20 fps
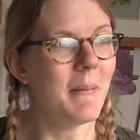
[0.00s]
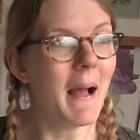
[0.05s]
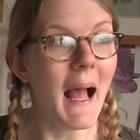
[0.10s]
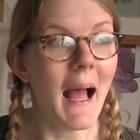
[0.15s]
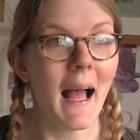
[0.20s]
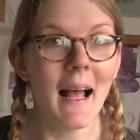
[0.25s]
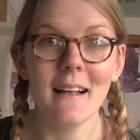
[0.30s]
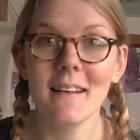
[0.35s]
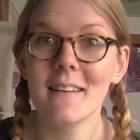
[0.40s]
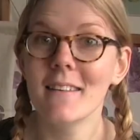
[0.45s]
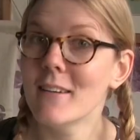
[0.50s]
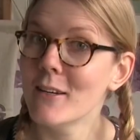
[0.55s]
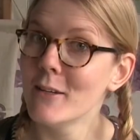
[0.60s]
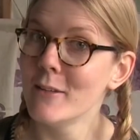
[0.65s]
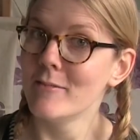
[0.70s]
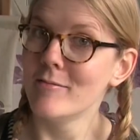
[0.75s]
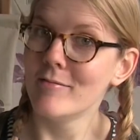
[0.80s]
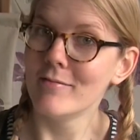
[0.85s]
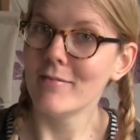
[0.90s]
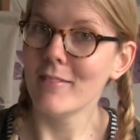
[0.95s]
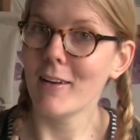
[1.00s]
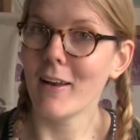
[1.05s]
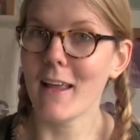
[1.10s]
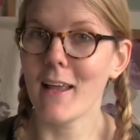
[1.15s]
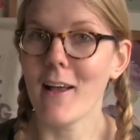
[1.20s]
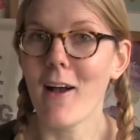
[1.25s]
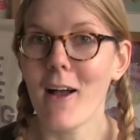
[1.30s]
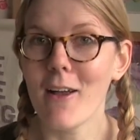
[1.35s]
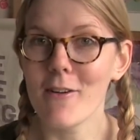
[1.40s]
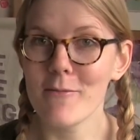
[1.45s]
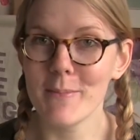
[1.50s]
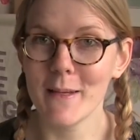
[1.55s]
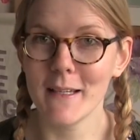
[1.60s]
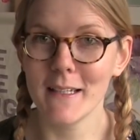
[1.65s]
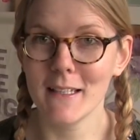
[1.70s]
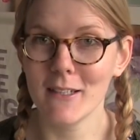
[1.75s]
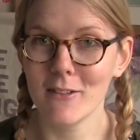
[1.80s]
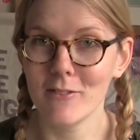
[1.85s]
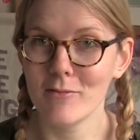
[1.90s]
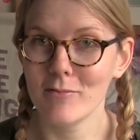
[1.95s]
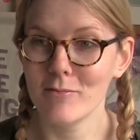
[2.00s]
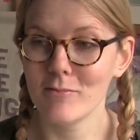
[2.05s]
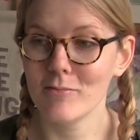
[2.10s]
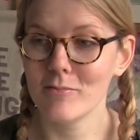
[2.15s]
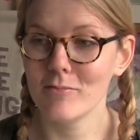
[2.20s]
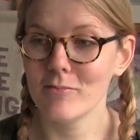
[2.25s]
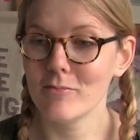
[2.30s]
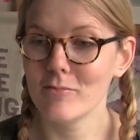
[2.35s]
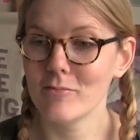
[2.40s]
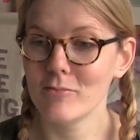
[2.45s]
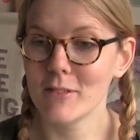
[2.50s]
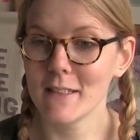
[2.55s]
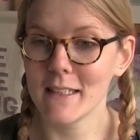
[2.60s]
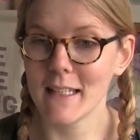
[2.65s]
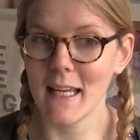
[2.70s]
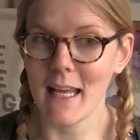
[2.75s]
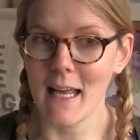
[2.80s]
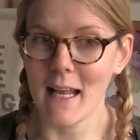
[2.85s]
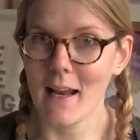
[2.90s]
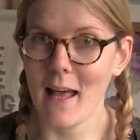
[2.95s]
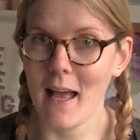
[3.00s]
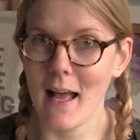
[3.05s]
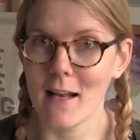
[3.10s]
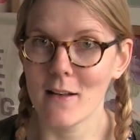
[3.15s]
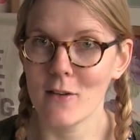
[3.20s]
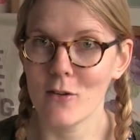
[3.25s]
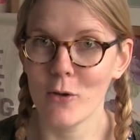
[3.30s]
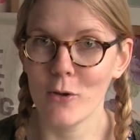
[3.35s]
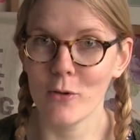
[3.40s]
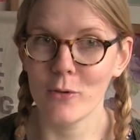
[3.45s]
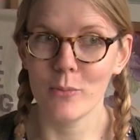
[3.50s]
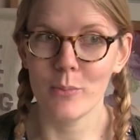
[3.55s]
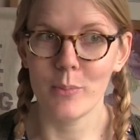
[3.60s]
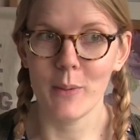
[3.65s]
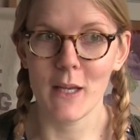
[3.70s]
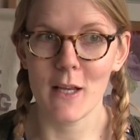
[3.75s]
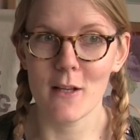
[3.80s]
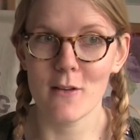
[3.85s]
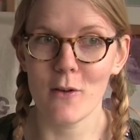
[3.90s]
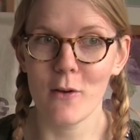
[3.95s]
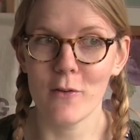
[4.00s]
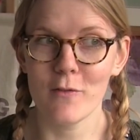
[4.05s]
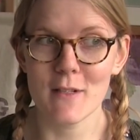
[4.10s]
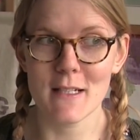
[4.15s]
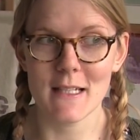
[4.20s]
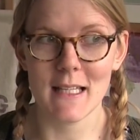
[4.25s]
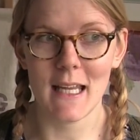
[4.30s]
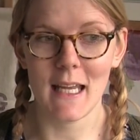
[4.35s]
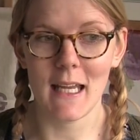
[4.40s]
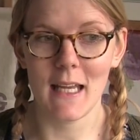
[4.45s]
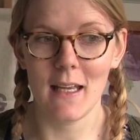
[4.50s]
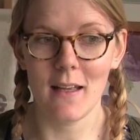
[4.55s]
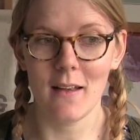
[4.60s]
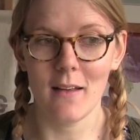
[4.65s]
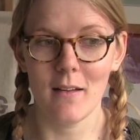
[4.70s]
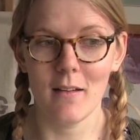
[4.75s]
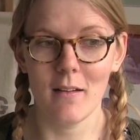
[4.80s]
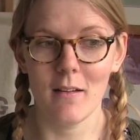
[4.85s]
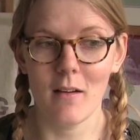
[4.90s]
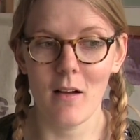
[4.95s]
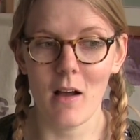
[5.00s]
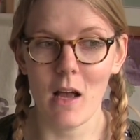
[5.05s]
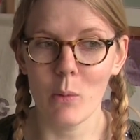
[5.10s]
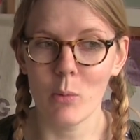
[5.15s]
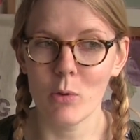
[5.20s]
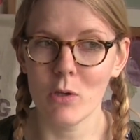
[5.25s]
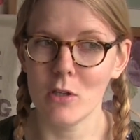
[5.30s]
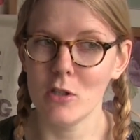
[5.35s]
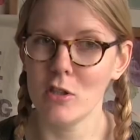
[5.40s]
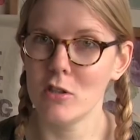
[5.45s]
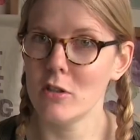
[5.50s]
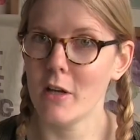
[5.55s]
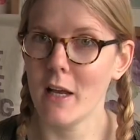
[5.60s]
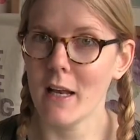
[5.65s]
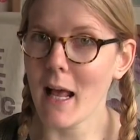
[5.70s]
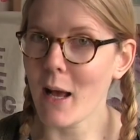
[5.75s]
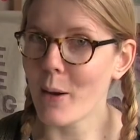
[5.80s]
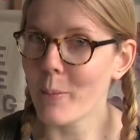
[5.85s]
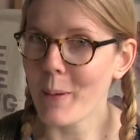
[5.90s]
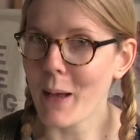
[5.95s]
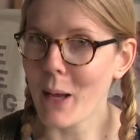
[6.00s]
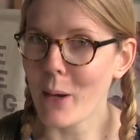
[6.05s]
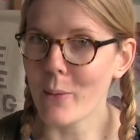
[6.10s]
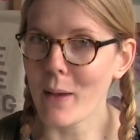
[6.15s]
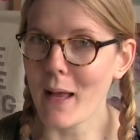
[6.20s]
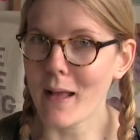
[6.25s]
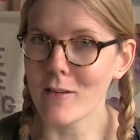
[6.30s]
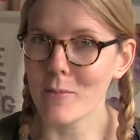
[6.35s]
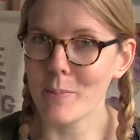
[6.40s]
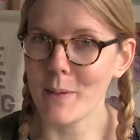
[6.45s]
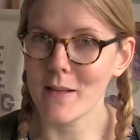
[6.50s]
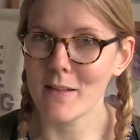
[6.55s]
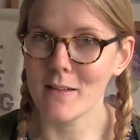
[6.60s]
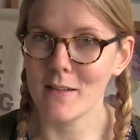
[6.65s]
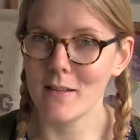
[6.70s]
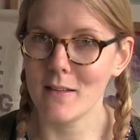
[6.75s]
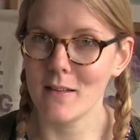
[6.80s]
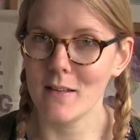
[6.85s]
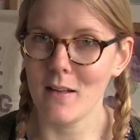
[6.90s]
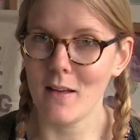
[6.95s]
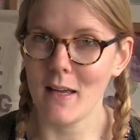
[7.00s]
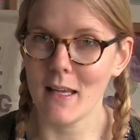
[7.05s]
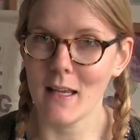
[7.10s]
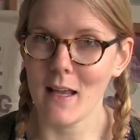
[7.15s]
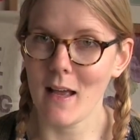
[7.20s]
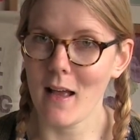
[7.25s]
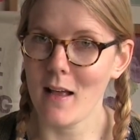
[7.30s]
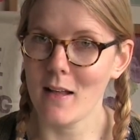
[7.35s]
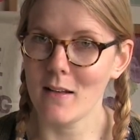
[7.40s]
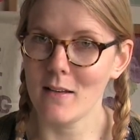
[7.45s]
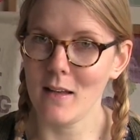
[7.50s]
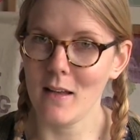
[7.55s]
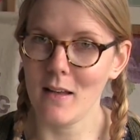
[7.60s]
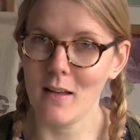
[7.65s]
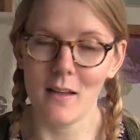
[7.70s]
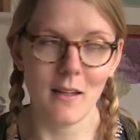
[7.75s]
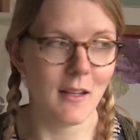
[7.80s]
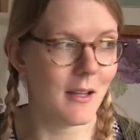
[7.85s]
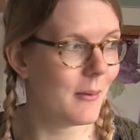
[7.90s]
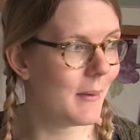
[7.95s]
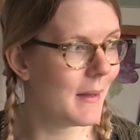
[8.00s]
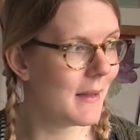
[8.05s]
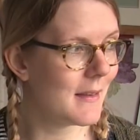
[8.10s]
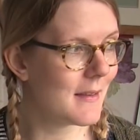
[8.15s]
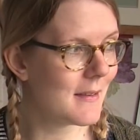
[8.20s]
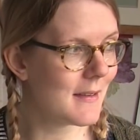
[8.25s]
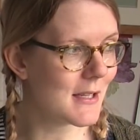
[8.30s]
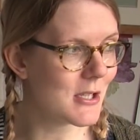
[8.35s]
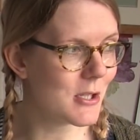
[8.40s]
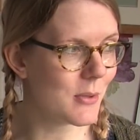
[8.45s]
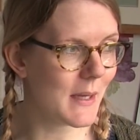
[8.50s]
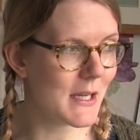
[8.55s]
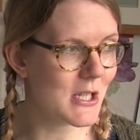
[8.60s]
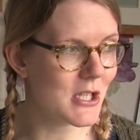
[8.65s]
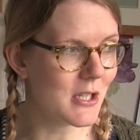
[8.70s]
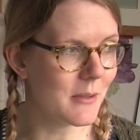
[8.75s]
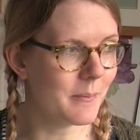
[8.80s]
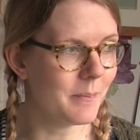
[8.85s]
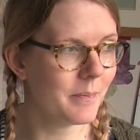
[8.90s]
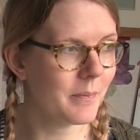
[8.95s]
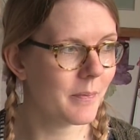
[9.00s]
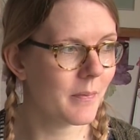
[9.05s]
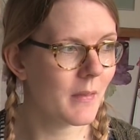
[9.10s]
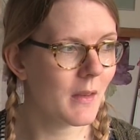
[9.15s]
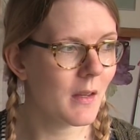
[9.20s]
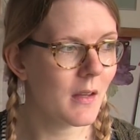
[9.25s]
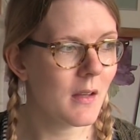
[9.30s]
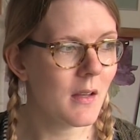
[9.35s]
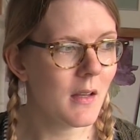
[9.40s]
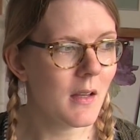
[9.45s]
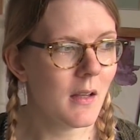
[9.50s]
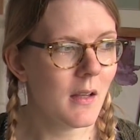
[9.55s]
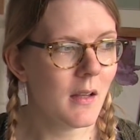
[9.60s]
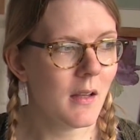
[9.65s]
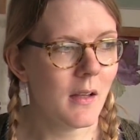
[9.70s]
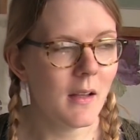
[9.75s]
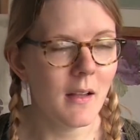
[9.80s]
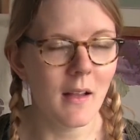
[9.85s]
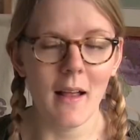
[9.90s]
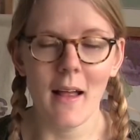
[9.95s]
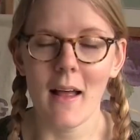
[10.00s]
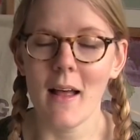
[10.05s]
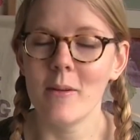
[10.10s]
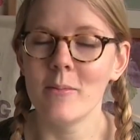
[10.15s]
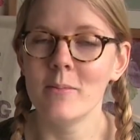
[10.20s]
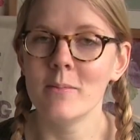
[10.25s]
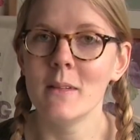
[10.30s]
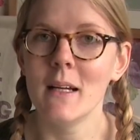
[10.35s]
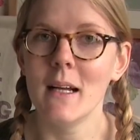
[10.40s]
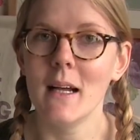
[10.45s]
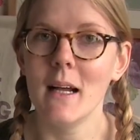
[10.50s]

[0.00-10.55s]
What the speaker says: And I've been really getting hands-on because obviously I wanted to try and help out as best as I can in the situation. And